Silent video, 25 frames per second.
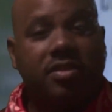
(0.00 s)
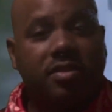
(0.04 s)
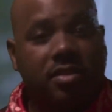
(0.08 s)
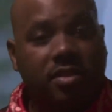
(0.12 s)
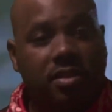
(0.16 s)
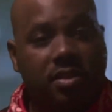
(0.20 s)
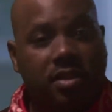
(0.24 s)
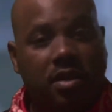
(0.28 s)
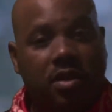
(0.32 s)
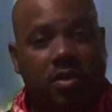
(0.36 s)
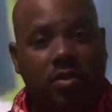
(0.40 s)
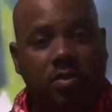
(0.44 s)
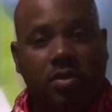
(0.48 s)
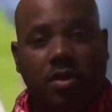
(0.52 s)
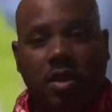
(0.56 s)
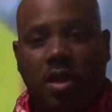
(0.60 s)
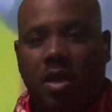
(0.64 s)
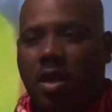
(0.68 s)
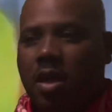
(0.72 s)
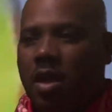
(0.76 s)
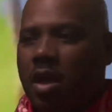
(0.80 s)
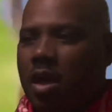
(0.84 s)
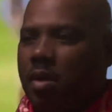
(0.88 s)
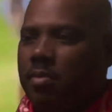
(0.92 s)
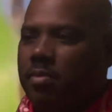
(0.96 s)
the door.
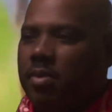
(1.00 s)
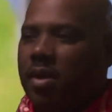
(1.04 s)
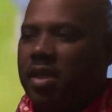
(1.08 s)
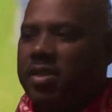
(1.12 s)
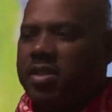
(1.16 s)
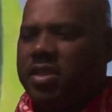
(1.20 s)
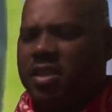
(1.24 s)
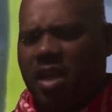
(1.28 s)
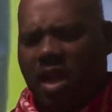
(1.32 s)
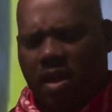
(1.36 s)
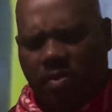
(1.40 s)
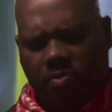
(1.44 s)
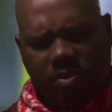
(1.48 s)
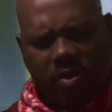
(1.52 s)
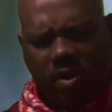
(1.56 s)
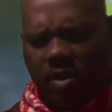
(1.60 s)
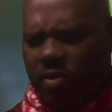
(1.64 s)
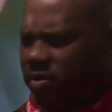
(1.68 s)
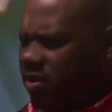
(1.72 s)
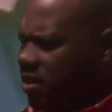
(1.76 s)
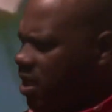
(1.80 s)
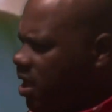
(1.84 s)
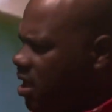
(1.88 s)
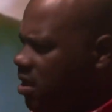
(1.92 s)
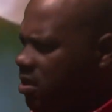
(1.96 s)
I'm like, she like, boy, what
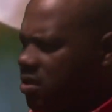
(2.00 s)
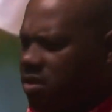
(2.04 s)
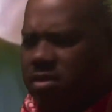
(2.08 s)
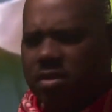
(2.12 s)
the hell you